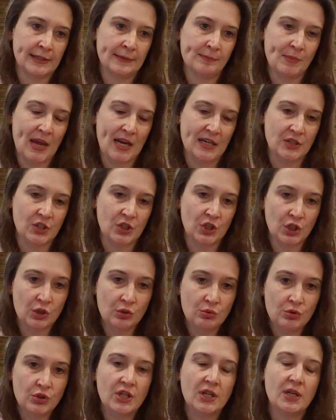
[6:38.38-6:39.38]

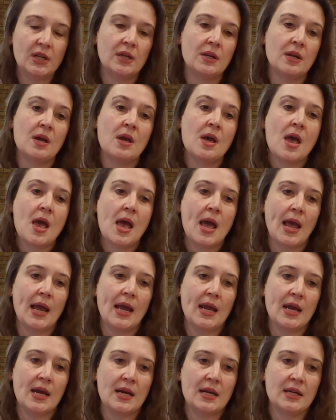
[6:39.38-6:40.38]
execution
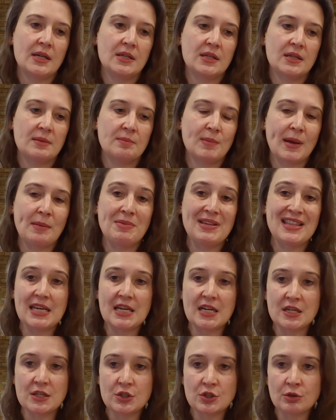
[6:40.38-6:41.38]
and maybe the
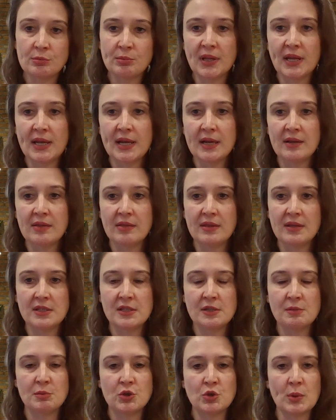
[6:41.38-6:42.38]
interplay and
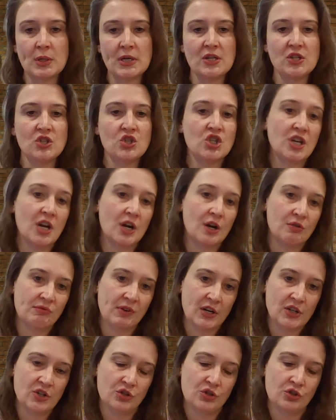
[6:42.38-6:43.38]
things between share
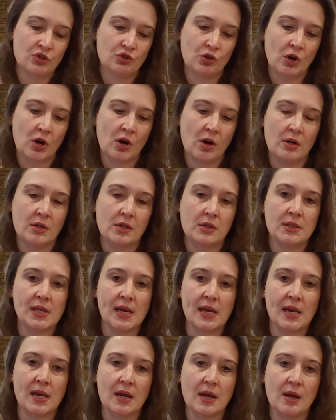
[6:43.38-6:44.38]
registrars
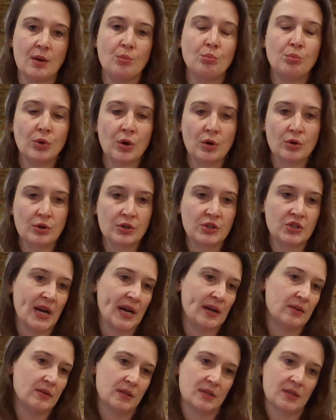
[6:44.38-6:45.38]
and brokerage
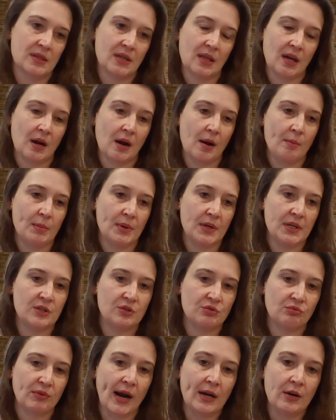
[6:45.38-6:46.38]
houses and the
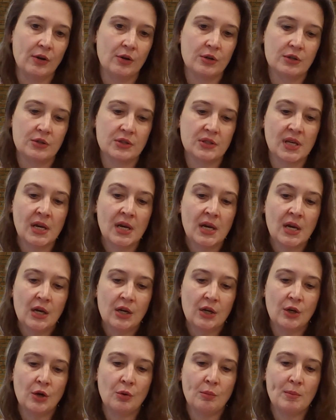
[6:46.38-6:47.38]
company's records,
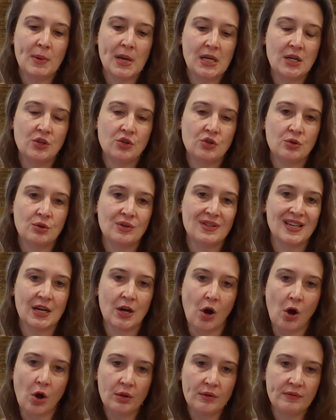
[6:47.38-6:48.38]
making sure that
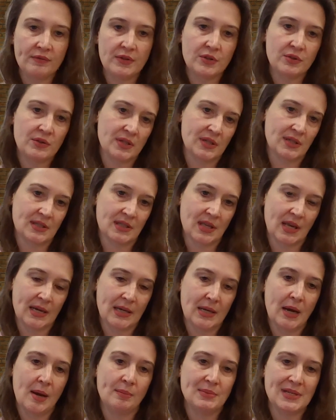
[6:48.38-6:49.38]
all of those things line
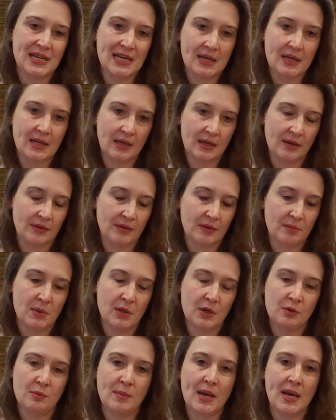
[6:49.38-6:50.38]
up, taking out the
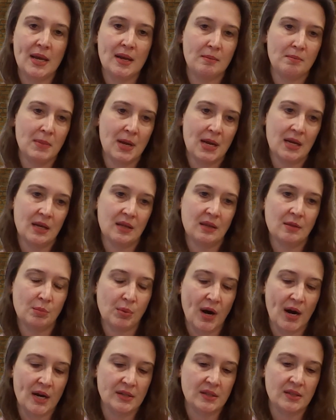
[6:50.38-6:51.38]
middlemen and making the
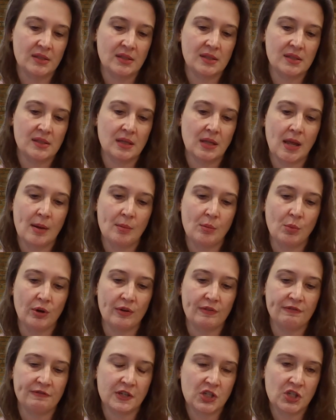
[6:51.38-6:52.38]
processes a lot more
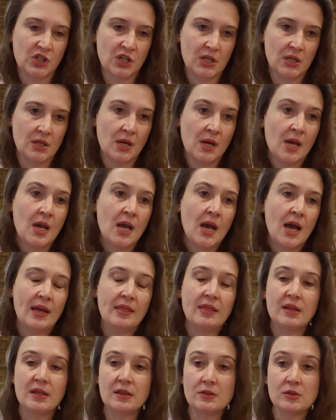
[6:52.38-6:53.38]
efficient. I
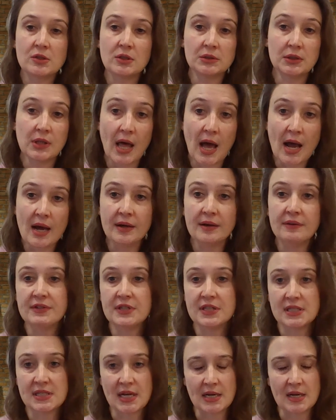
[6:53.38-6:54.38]
think there's a lot of
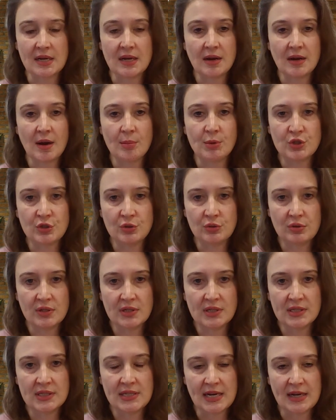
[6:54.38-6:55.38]
exciting
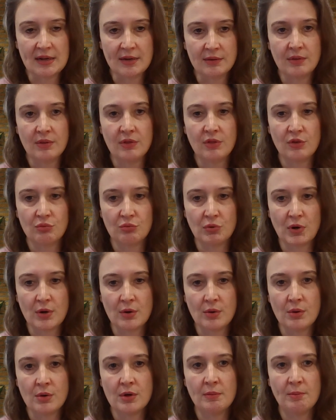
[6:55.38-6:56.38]
opportunity down the
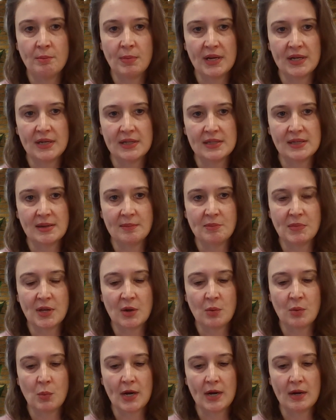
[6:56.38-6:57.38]
road, but it's
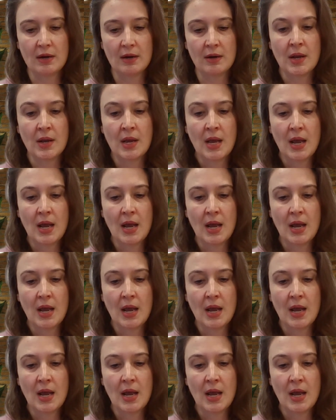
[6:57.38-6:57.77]
something where